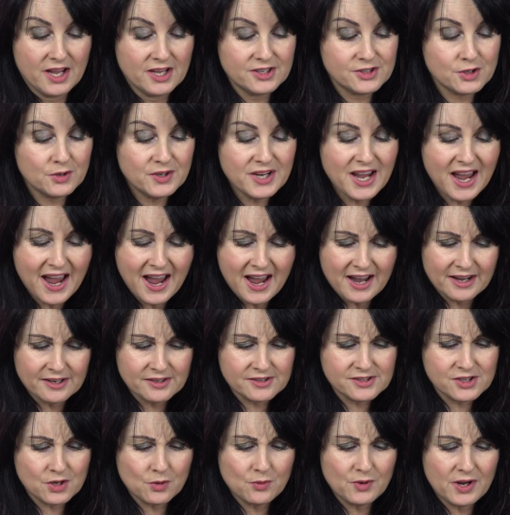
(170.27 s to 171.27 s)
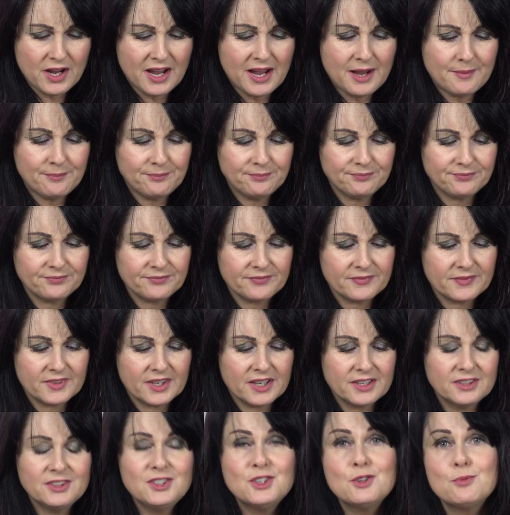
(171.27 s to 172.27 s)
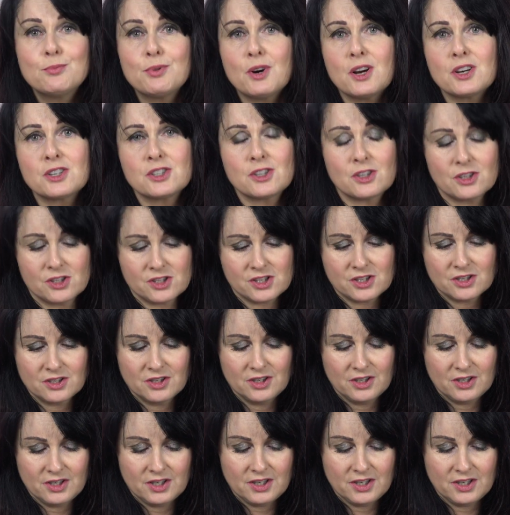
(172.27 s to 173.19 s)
So yeah, so new products.